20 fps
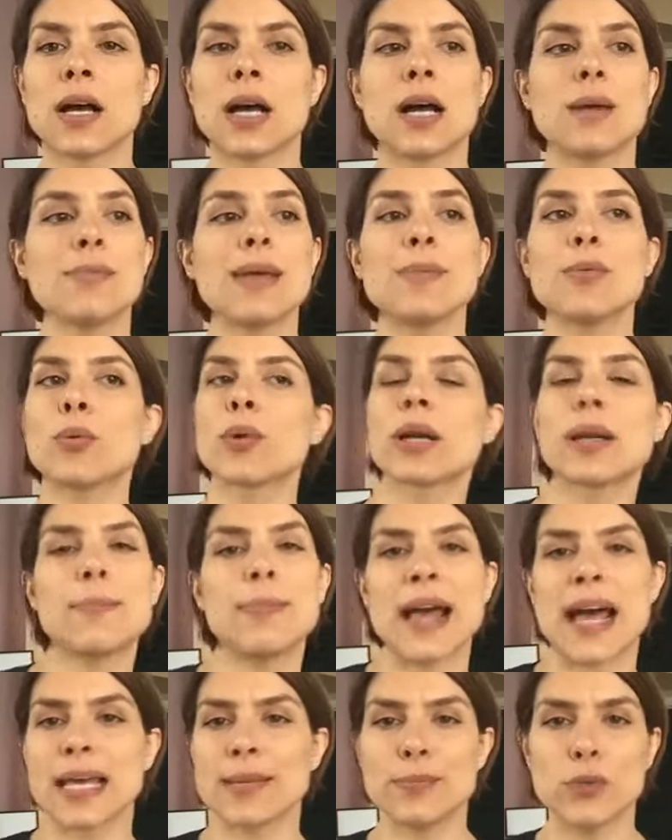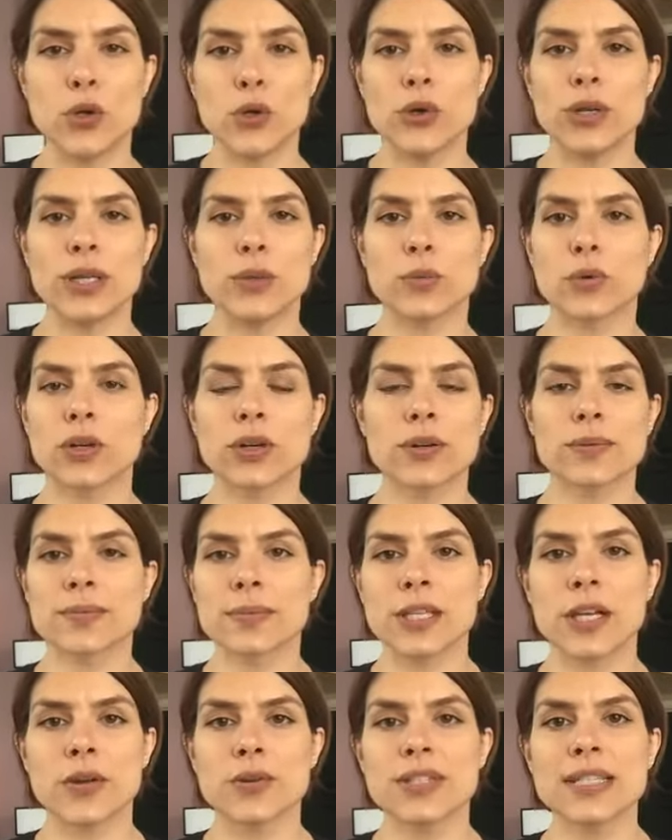maybe we're in a bad mood and we're
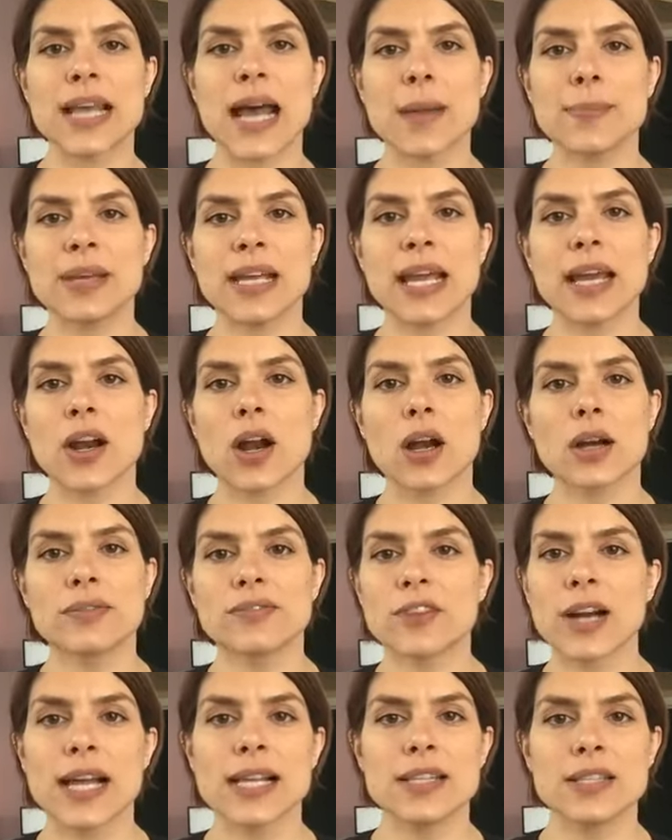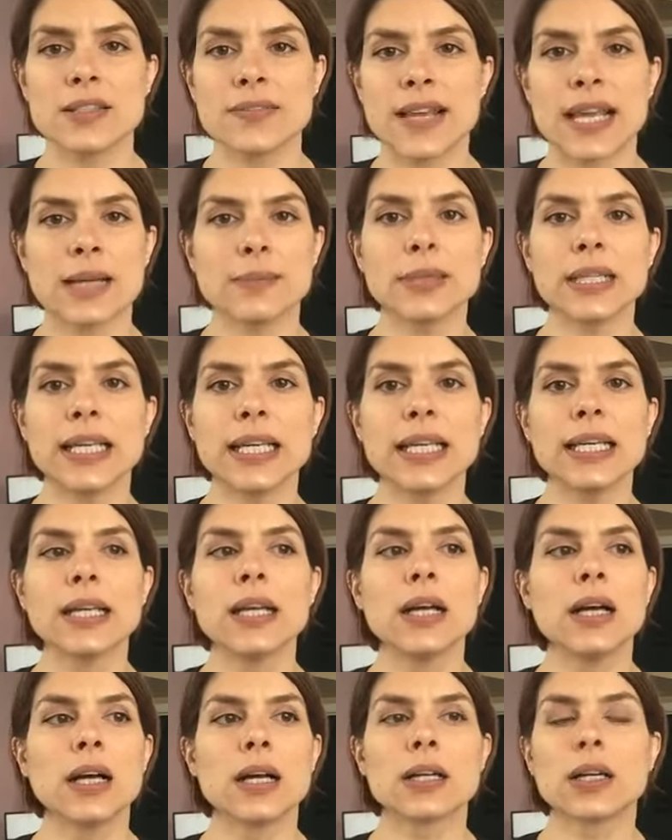snapping at our friends, family,
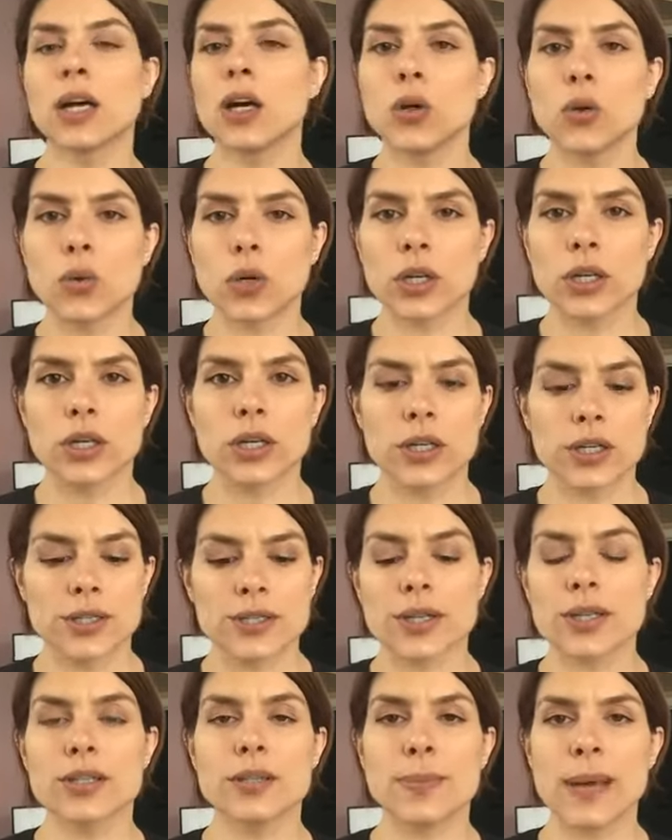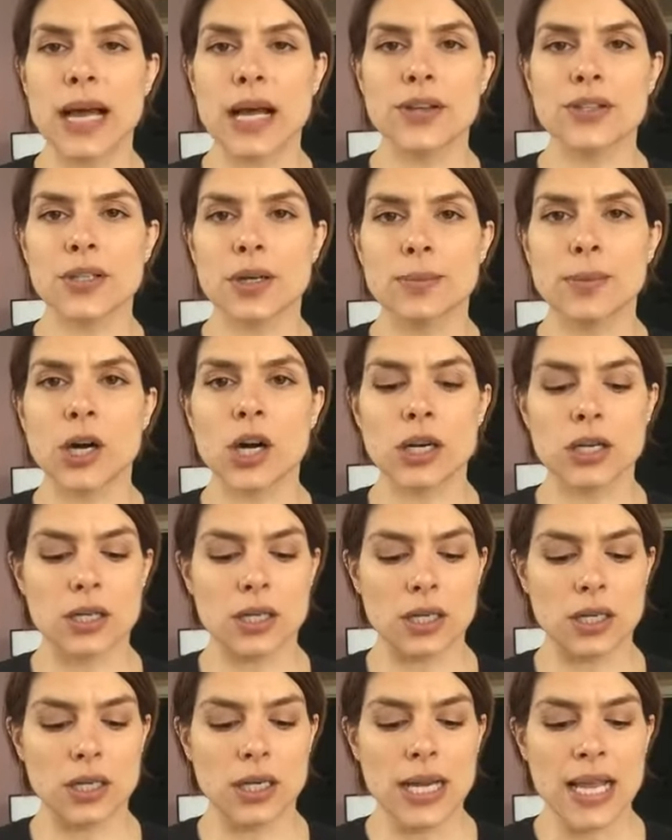co-workers, our spouse, our
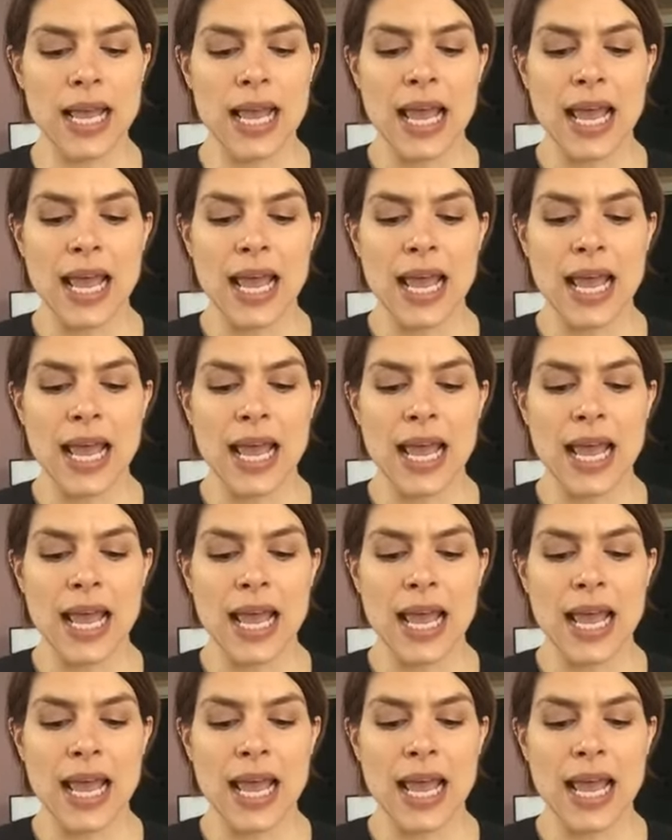partner.